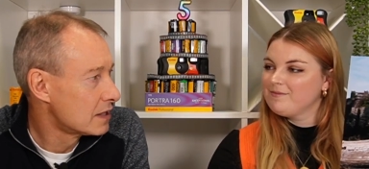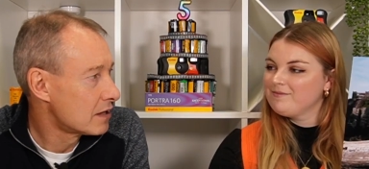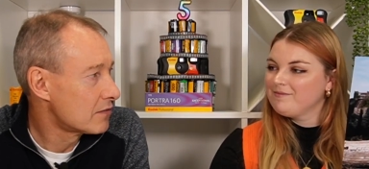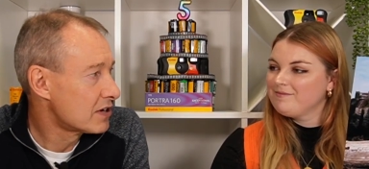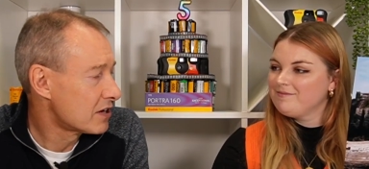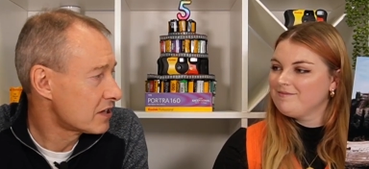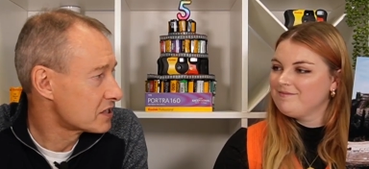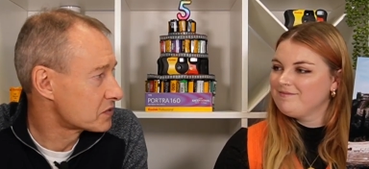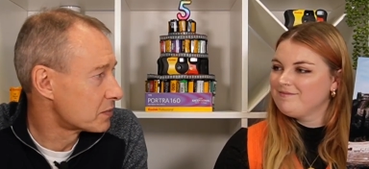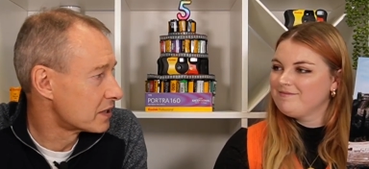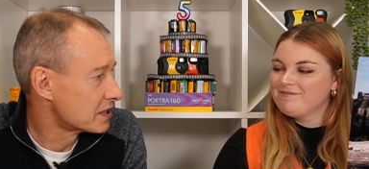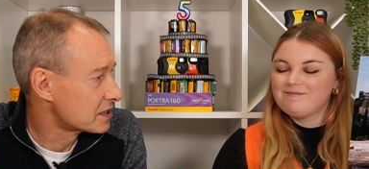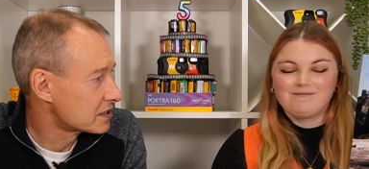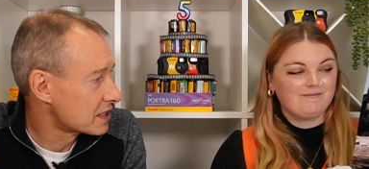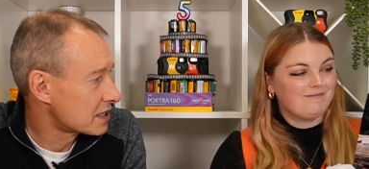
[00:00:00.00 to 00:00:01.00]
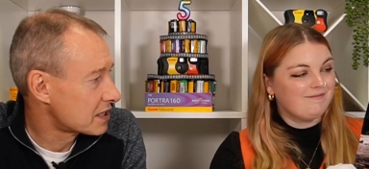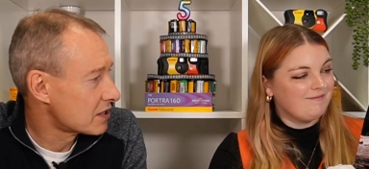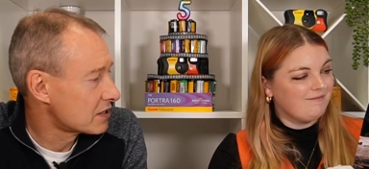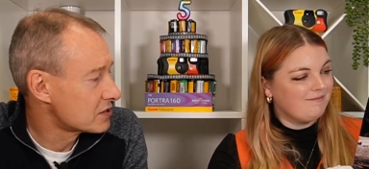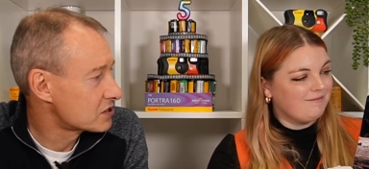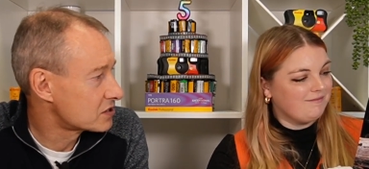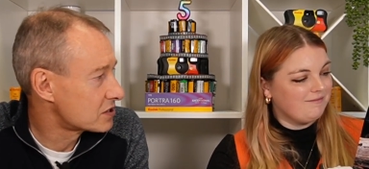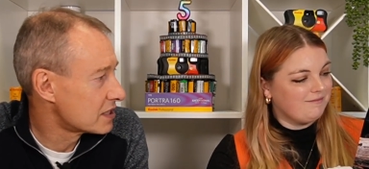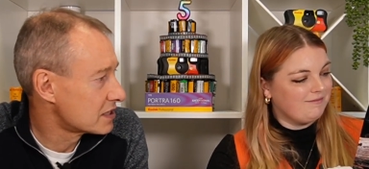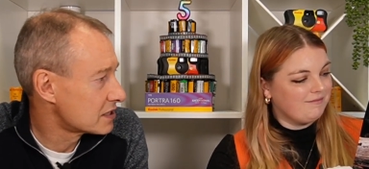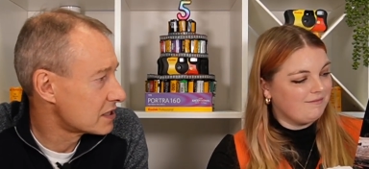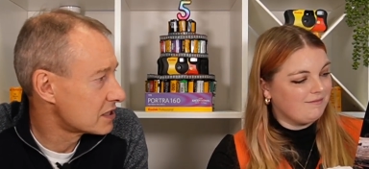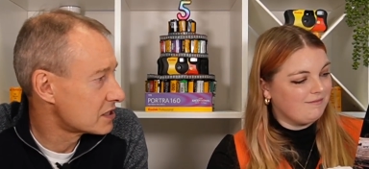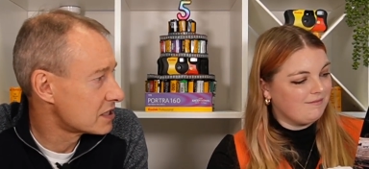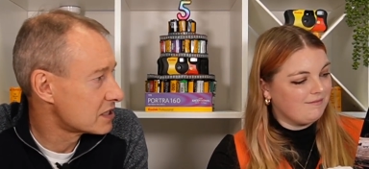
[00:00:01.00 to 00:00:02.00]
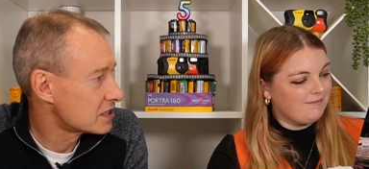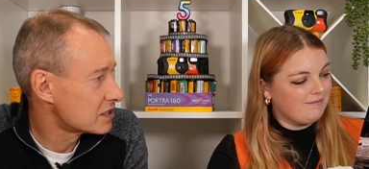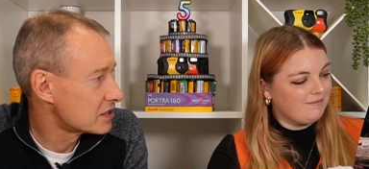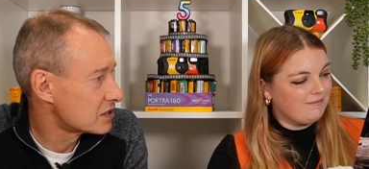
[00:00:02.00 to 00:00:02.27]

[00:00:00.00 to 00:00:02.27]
Speaker 1: Yeah, I really like this one. It kind of it